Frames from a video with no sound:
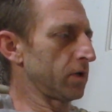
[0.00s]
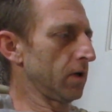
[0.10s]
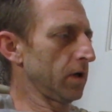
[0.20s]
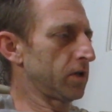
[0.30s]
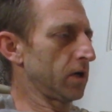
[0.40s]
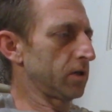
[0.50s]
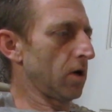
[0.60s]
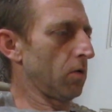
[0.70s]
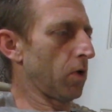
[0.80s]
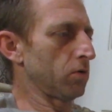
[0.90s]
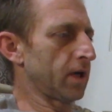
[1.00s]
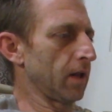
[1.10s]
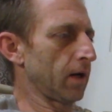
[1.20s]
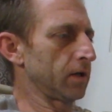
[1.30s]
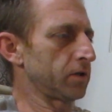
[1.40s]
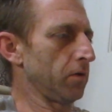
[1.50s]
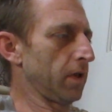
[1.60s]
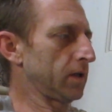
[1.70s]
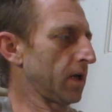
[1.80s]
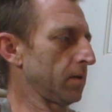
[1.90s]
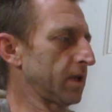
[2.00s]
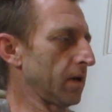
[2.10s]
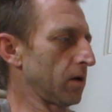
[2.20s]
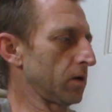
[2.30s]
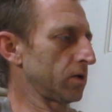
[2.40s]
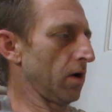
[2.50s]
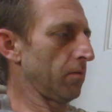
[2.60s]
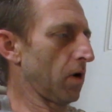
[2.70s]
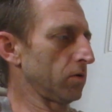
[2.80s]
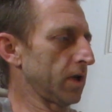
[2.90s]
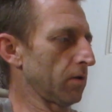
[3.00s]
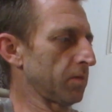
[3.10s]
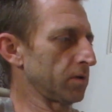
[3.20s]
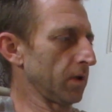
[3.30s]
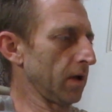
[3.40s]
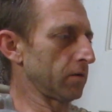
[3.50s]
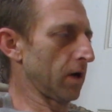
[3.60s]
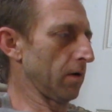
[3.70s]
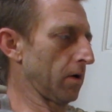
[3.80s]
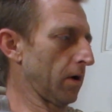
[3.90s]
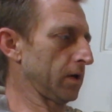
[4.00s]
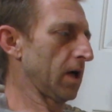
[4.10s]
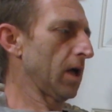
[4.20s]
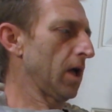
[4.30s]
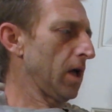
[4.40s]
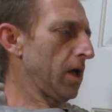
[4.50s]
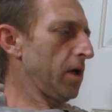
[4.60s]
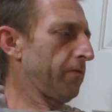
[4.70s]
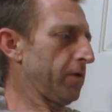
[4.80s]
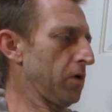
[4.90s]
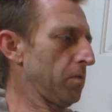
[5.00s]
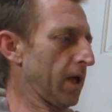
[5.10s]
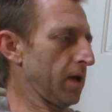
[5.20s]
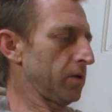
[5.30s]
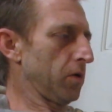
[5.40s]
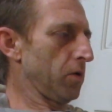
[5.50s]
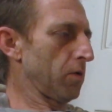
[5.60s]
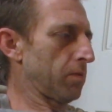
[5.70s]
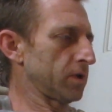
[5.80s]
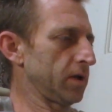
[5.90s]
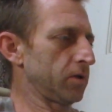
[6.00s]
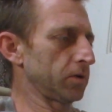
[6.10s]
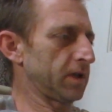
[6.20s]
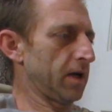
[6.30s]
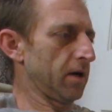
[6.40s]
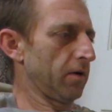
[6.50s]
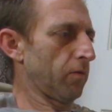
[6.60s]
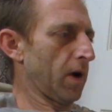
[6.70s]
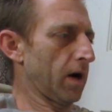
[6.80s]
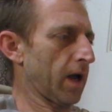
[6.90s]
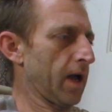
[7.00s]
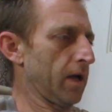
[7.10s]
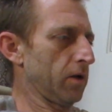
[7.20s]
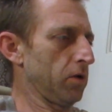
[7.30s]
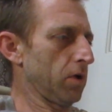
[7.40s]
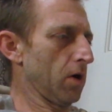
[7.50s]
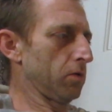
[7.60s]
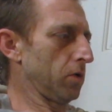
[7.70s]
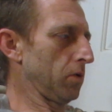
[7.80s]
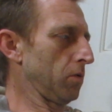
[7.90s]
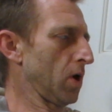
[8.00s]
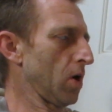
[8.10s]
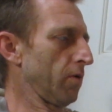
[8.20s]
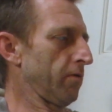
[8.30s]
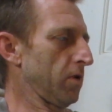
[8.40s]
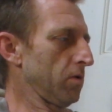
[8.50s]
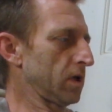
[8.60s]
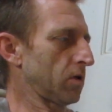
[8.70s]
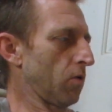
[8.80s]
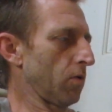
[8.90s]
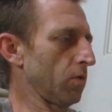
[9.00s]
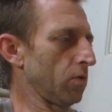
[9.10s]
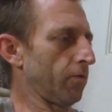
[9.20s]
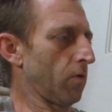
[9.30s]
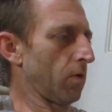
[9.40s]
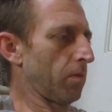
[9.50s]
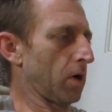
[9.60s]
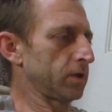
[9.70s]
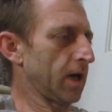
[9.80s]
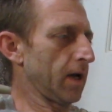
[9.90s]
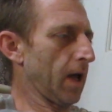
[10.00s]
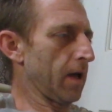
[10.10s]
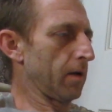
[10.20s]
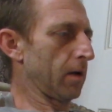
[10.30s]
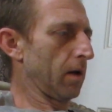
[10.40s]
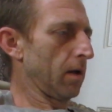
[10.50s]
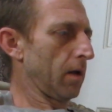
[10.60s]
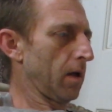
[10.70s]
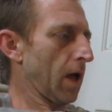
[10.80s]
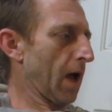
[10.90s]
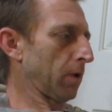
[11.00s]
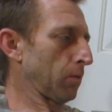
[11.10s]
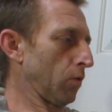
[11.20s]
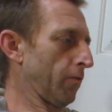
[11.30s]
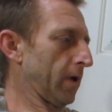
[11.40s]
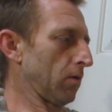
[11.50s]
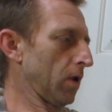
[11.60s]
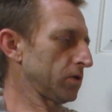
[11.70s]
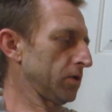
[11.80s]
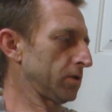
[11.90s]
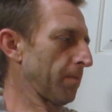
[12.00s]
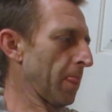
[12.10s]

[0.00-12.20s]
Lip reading: Generally, judges hold pro se litigants to the same standards of pro se responsibility of trained attorneys. If you plan to represent yourself, where can you go to review this court rule for pro se and applicable federal lawsuits?